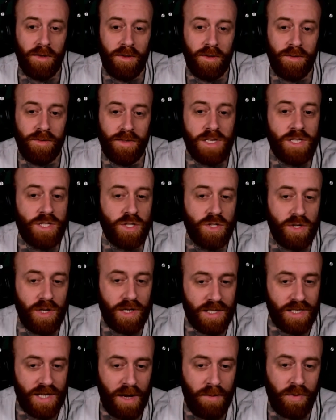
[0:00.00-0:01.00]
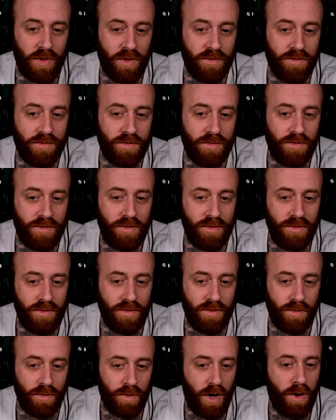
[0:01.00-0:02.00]
This is a good example of,
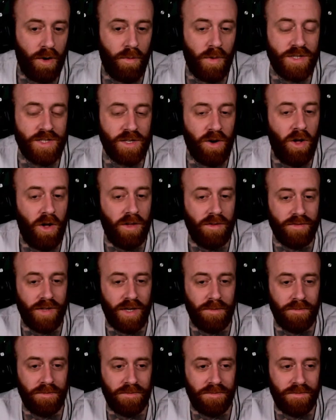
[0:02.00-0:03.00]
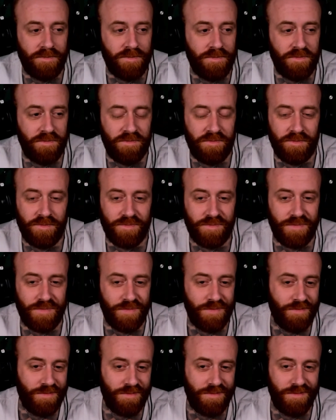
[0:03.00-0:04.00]
well, it wasn't all of them.
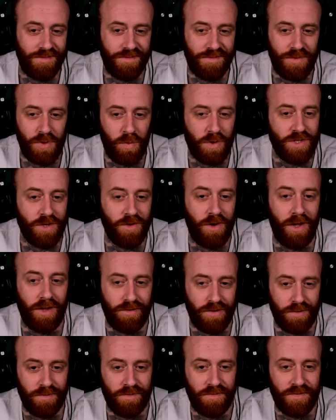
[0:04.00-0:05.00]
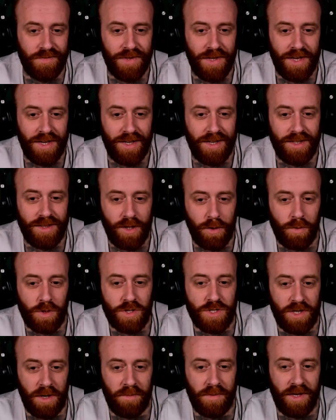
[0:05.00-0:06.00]
It wasn't all of them. There were
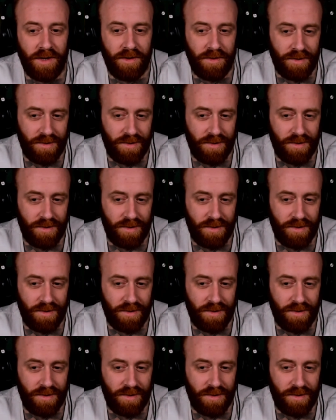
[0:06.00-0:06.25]
some that